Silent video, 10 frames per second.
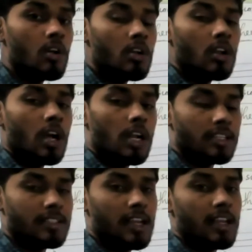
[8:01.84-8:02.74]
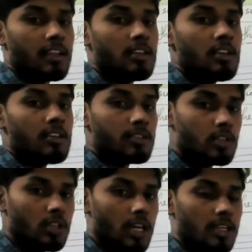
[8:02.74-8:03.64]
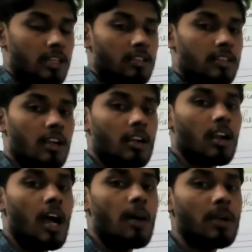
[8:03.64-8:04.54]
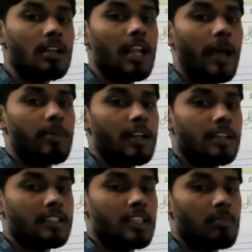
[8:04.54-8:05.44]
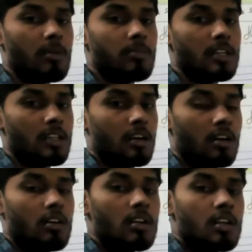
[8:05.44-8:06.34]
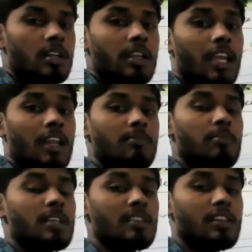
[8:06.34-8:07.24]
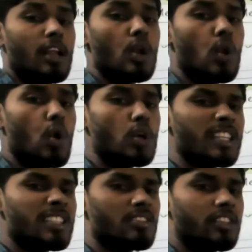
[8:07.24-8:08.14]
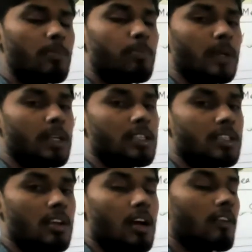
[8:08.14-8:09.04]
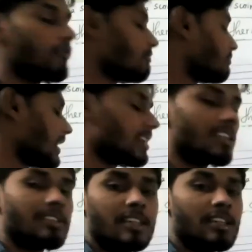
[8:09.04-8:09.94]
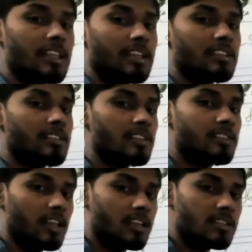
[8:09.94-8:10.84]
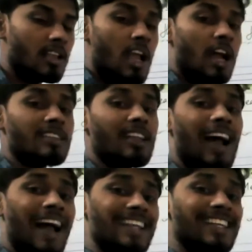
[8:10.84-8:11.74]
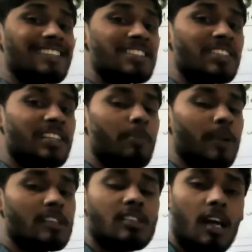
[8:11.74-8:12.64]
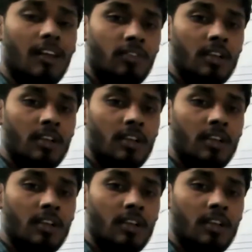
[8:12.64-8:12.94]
understanding, so that the common laboratory thermometer can measure a lowest temperature of minus 10 degrees Celsius and the highest temperature of